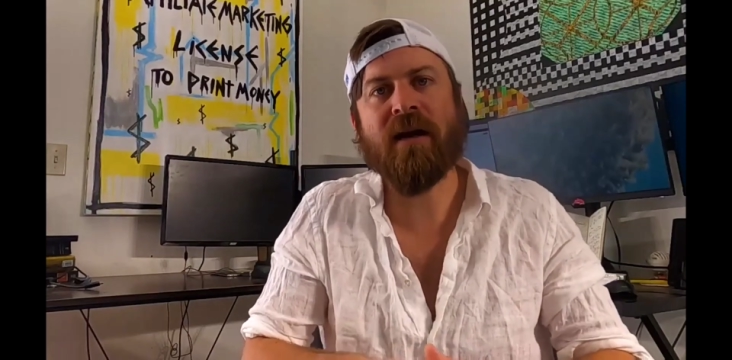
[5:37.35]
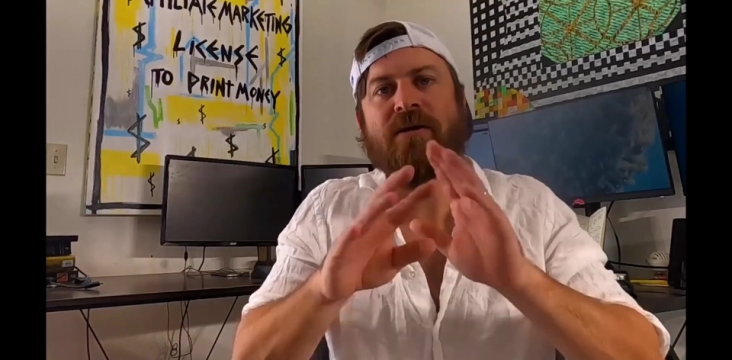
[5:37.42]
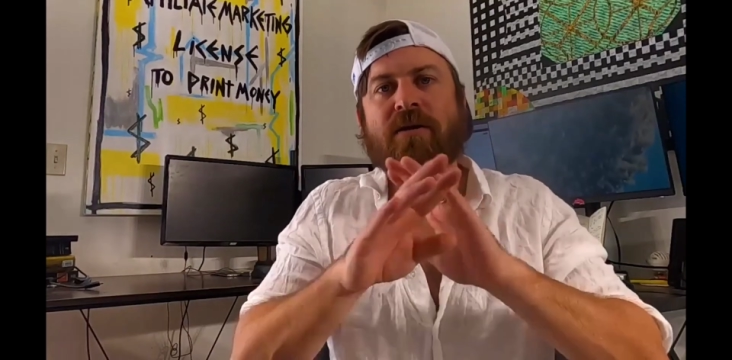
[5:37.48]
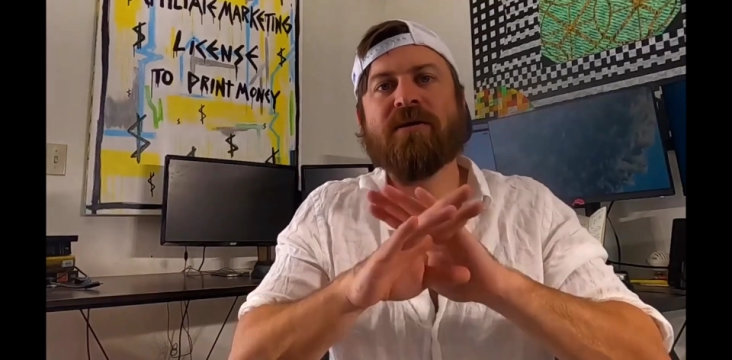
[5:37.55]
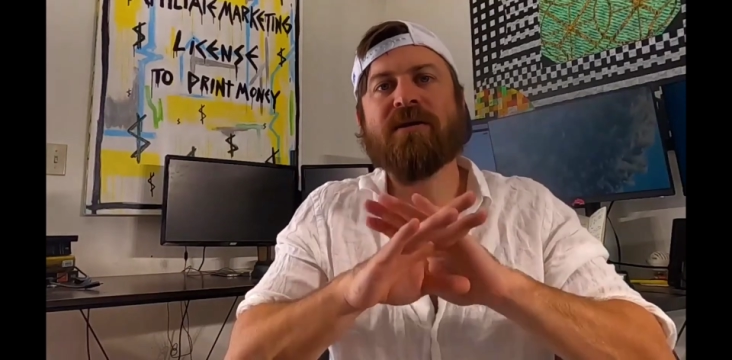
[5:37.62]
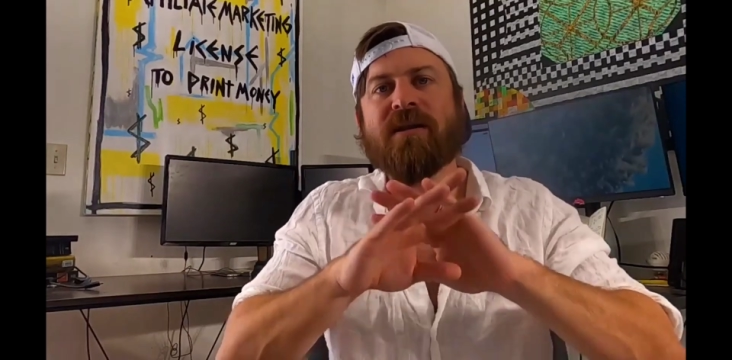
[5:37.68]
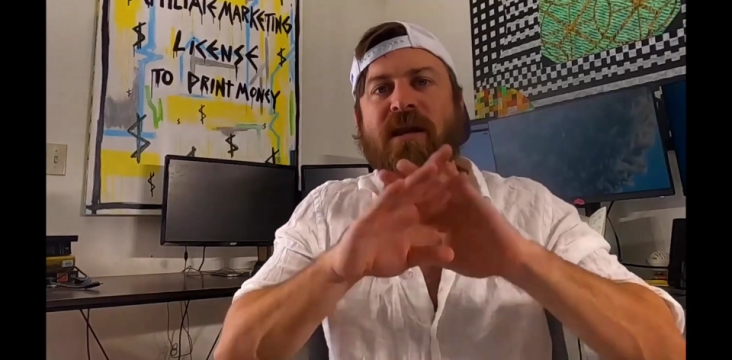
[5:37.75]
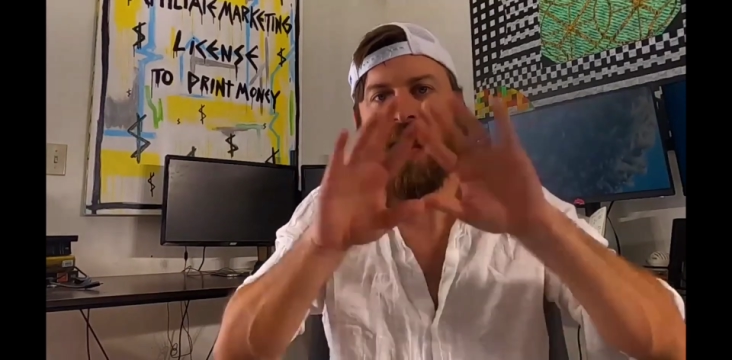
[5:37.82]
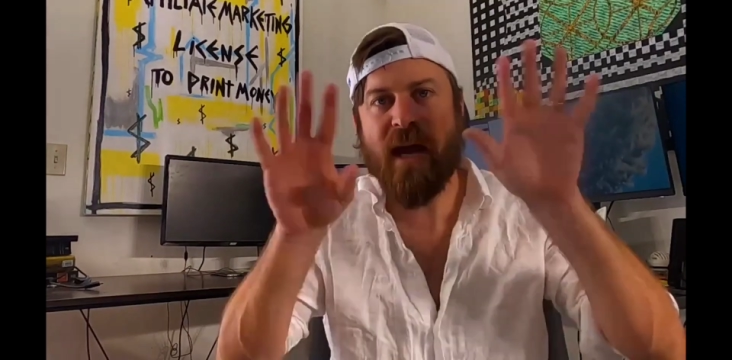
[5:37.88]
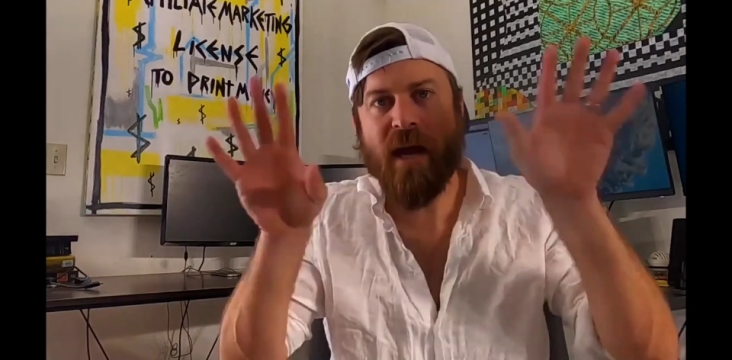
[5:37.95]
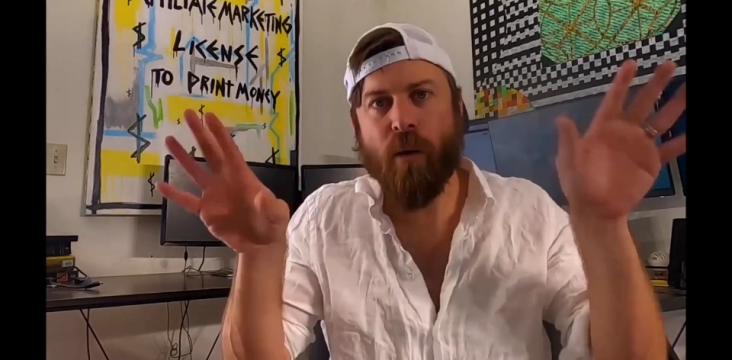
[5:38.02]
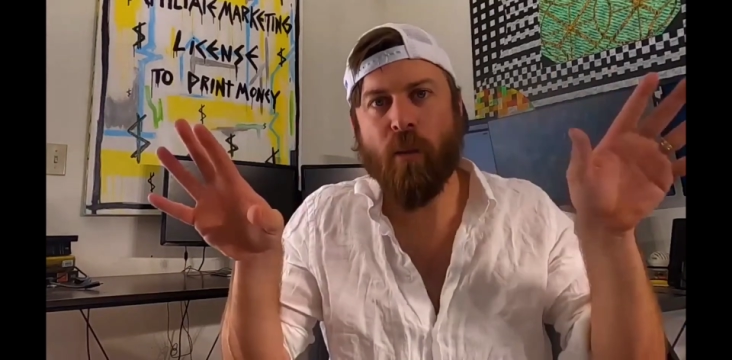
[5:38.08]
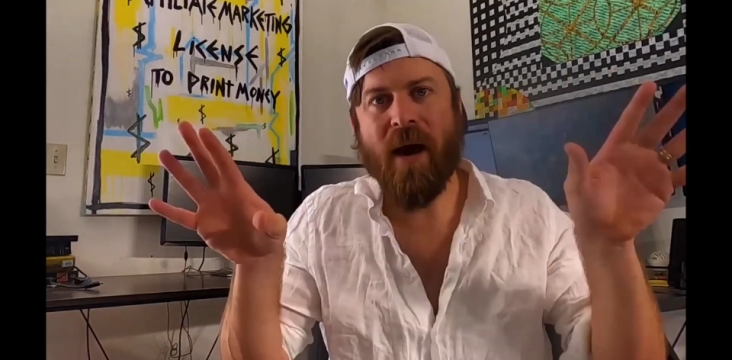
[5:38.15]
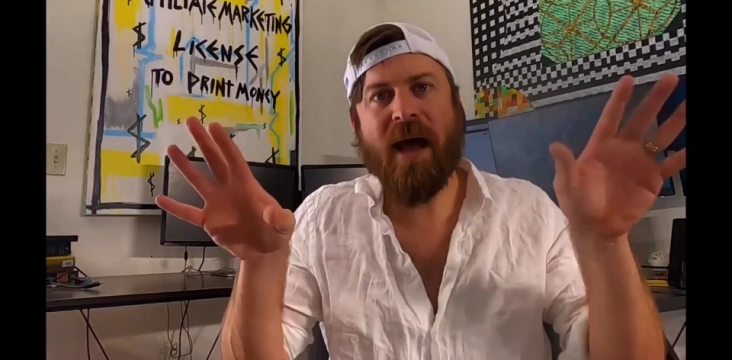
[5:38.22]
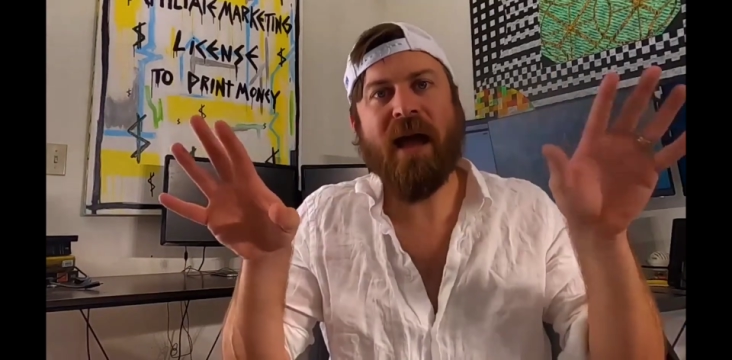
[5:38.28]
So stay
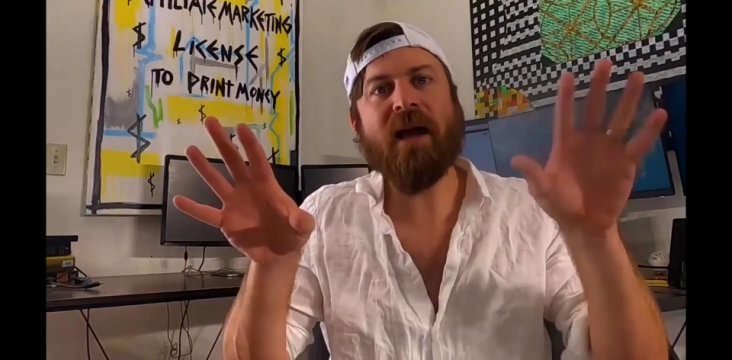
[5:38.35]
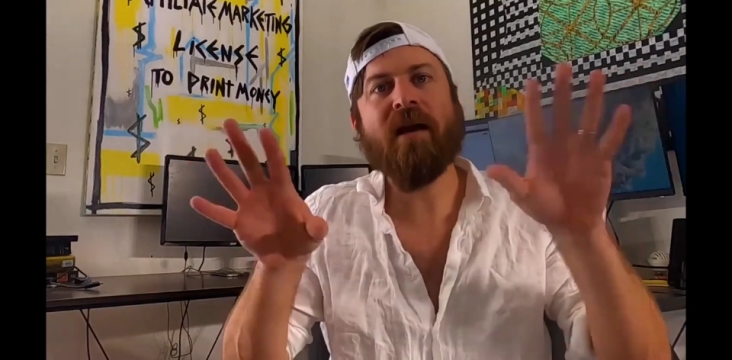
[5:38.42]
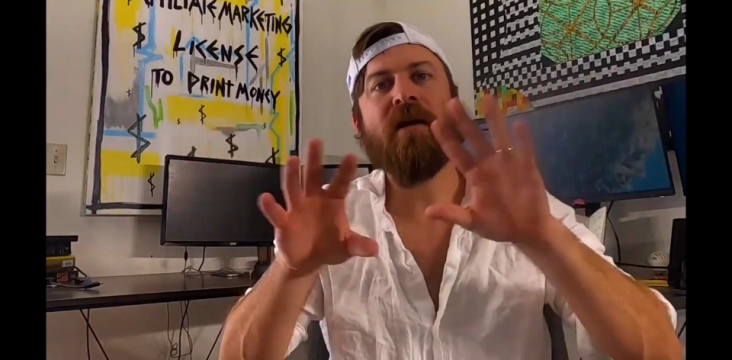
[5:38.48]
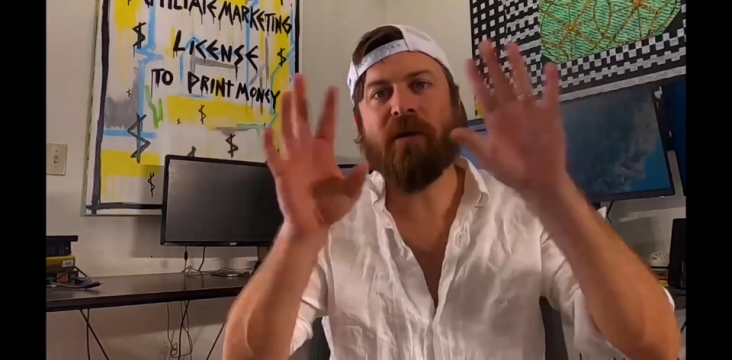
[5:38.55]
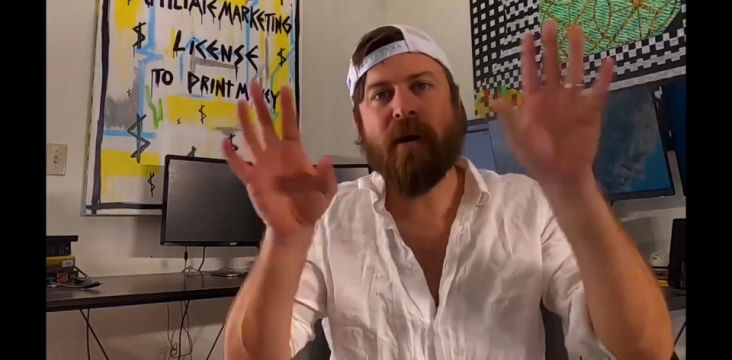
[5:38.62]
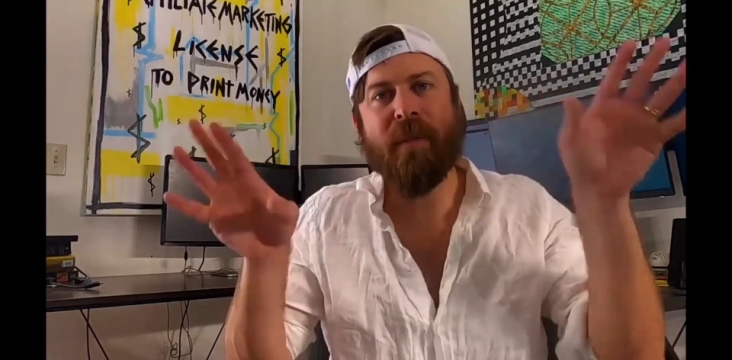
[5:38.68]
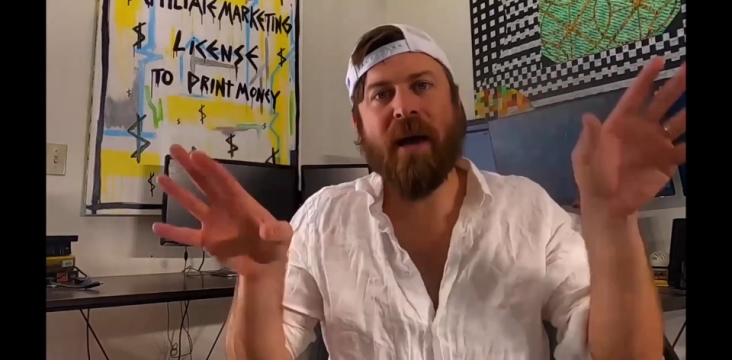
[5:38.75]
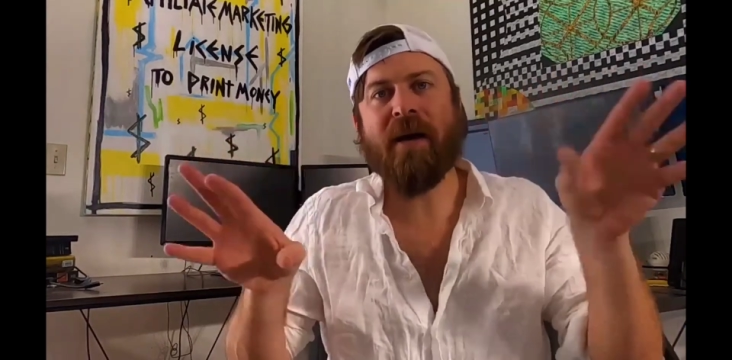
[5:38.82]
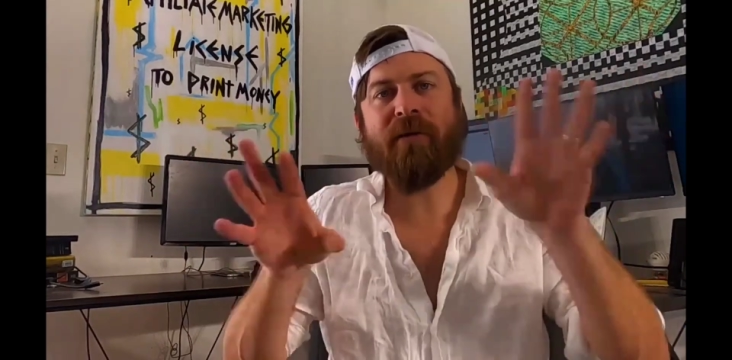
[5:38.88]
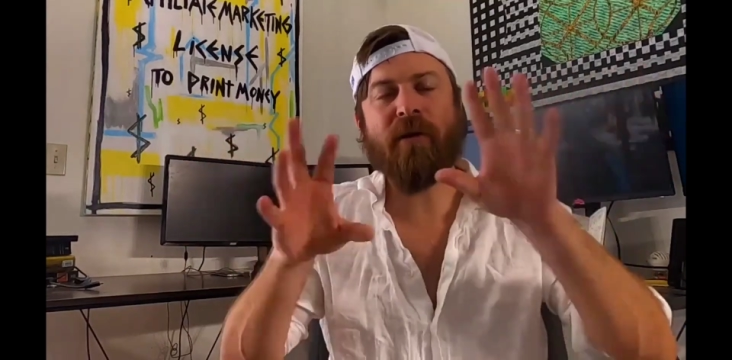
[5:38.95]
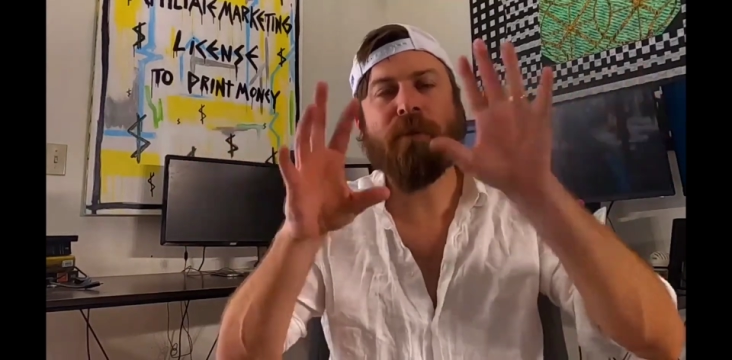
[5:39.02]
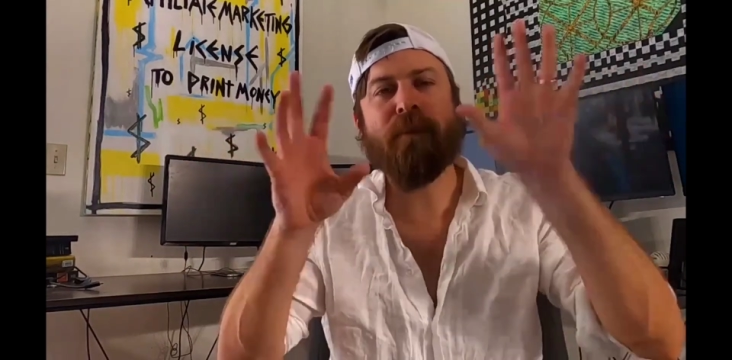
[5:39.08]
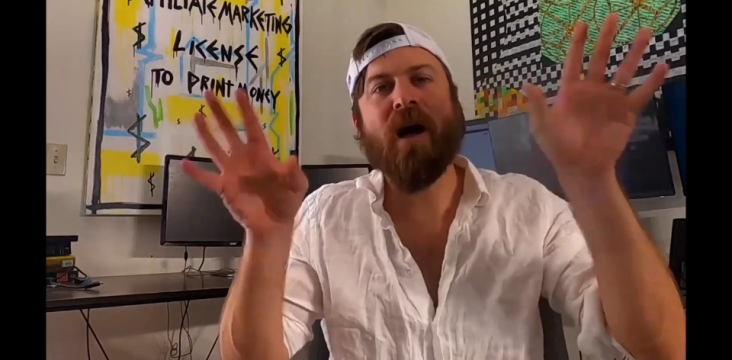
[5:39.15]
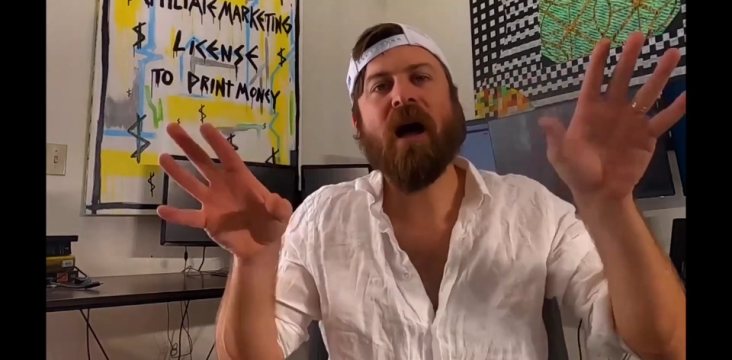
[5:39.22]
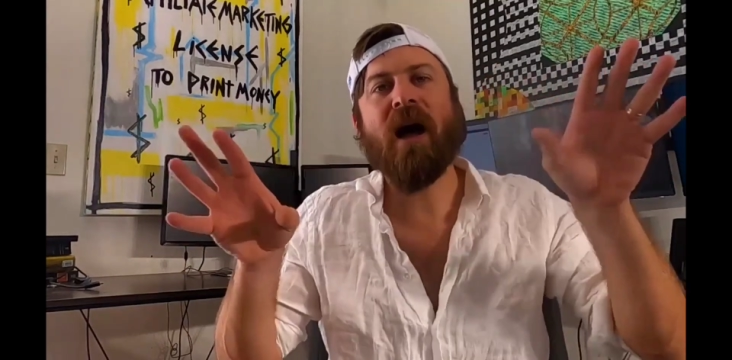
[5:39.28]
away from ever
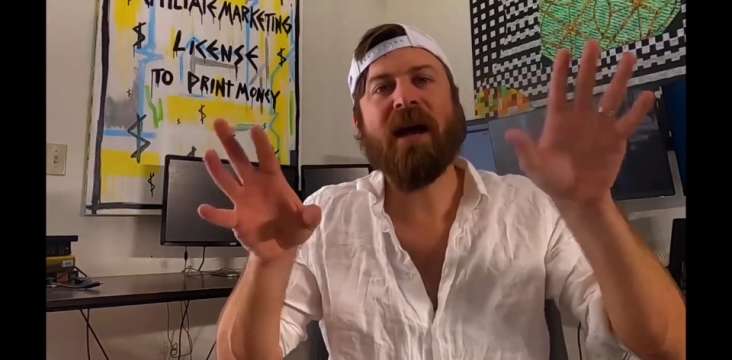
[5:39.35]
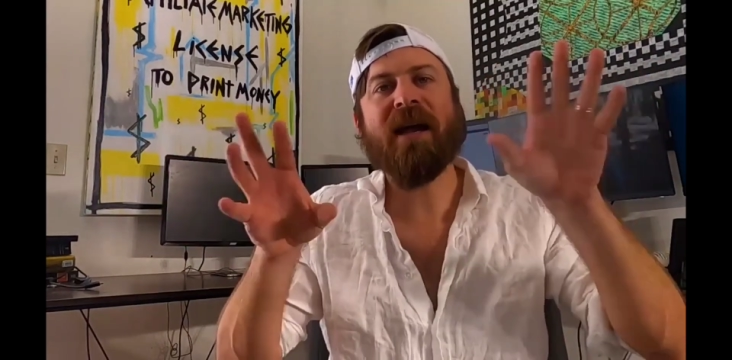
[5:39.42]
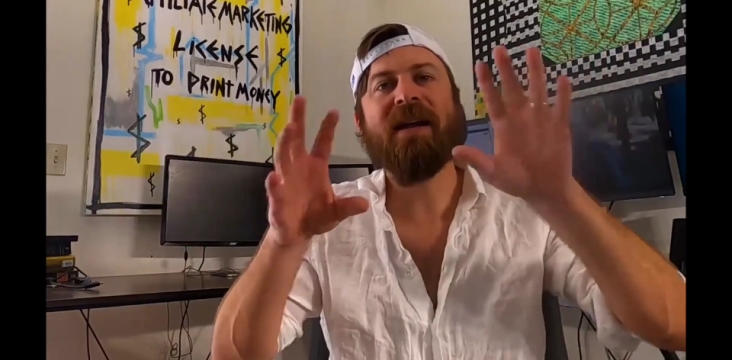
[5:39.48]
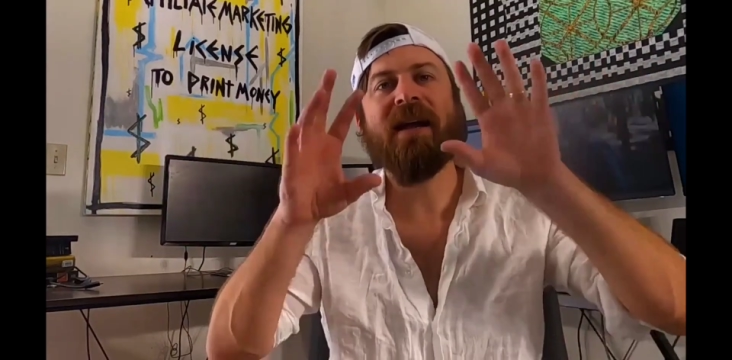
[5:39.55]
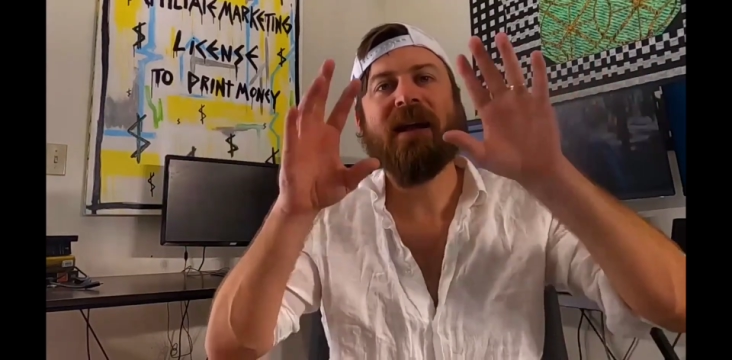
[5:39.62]
buying